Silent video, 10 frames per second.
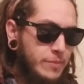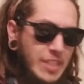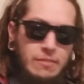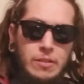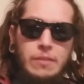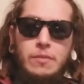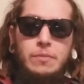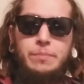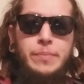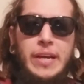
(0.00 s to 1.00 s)
like whatever
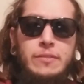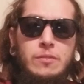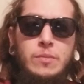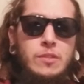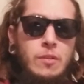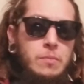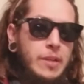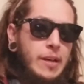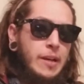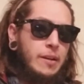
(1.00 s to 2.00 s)
bathroom soap
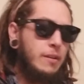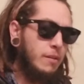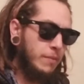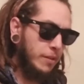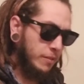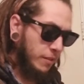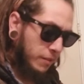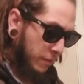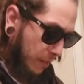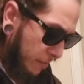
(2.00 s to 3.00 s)
they had around there,
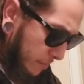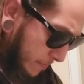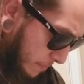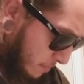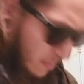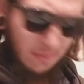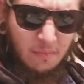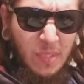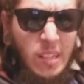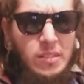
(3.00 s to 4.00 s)

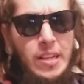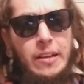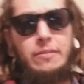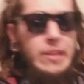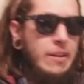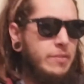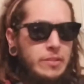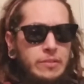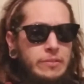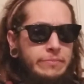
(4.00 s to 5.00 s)
but that was like
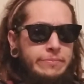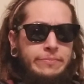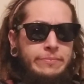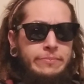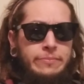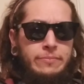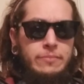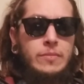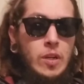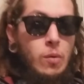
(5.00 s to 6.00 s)
after
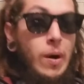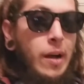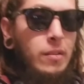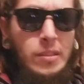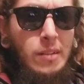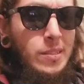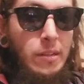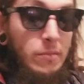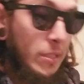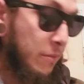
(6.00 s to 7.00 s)
a while, so I was
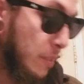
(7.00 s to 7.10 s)
like, whatever,